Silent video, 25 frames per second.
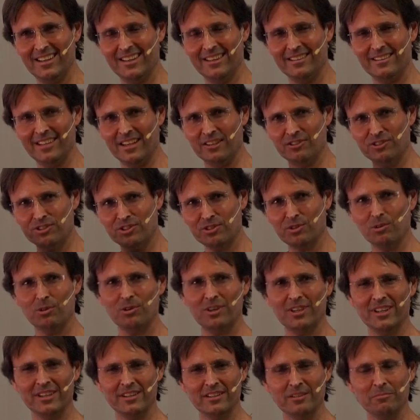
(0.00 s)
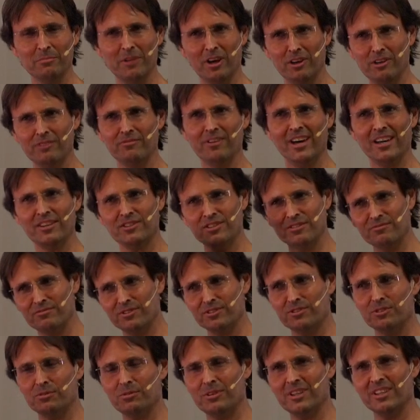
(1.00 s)
then surely the motivation
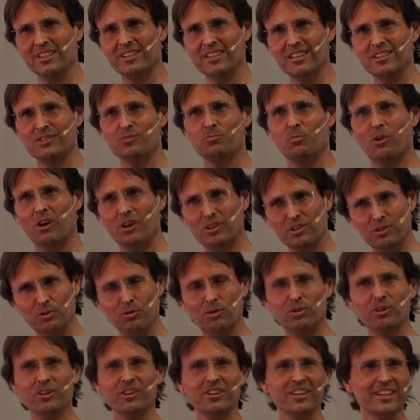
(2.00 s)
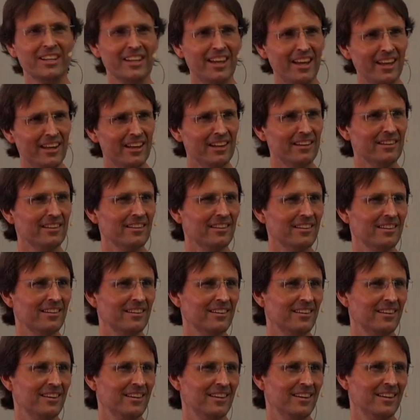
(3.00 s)
for doing it is what you're going to get.
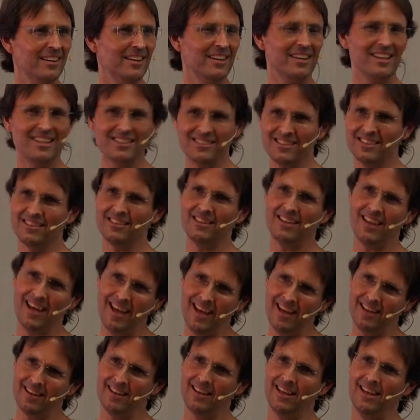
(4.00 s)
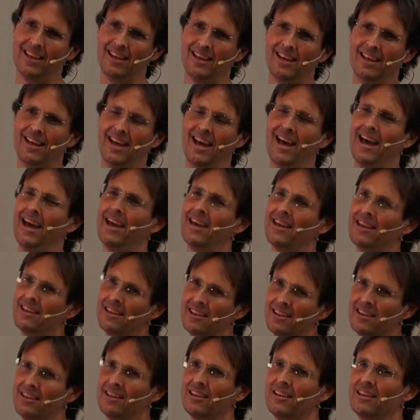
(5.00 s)
Isn't that
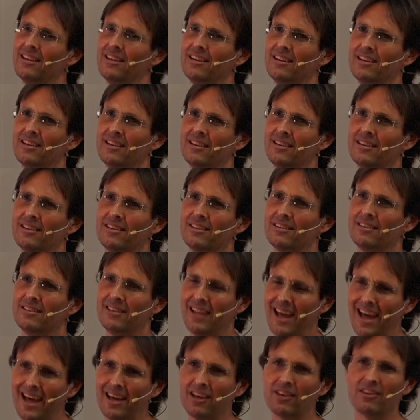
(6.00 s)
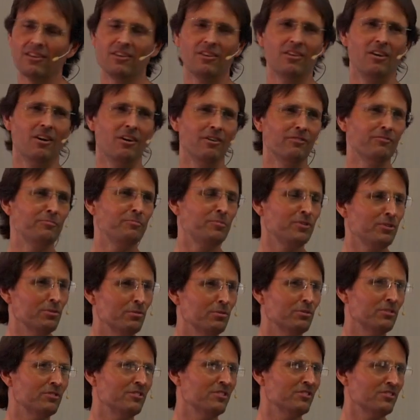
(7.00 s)
a lack of
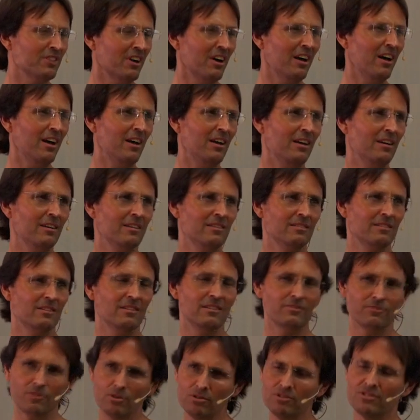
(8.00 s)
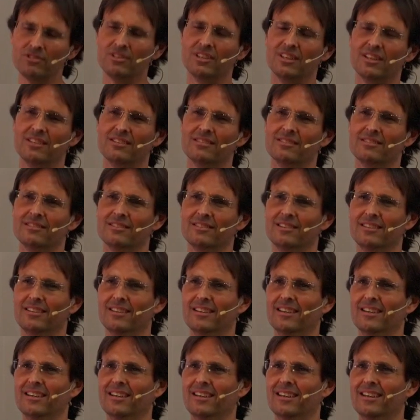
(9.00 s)
pure desire? Of course it is.
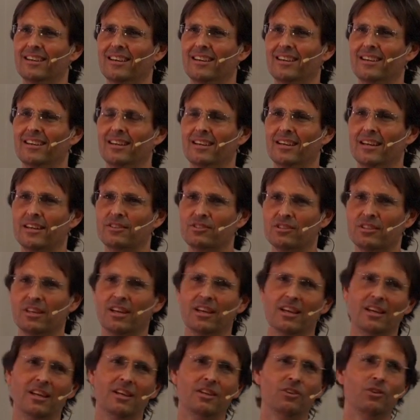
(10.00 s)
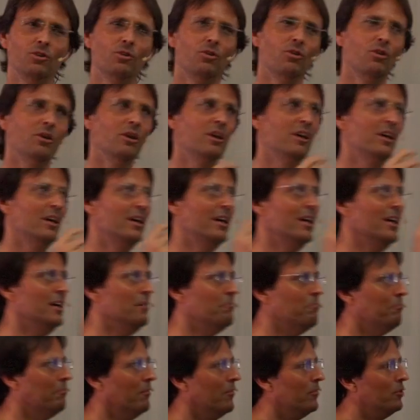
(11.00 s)
It's your
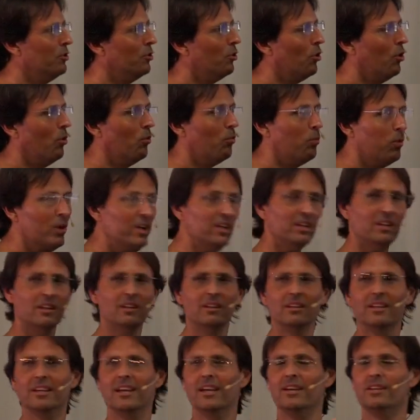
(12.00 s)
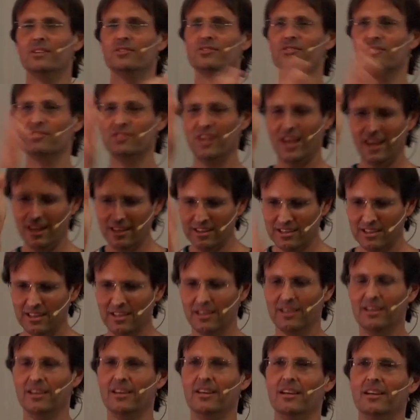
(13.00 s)
in your will is set
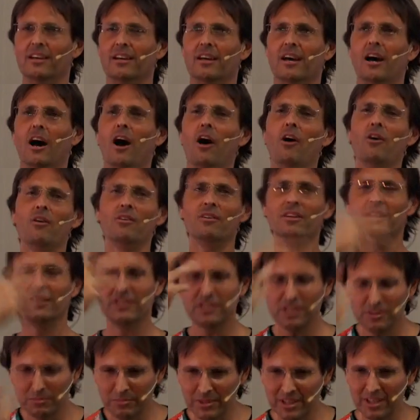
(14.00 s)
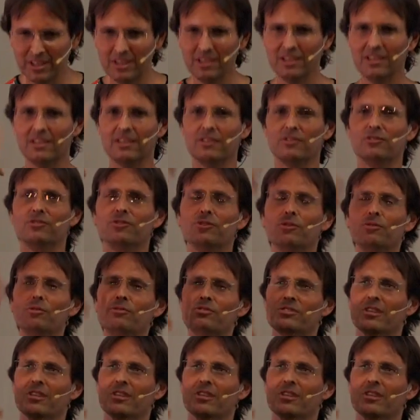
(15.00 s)
only to be do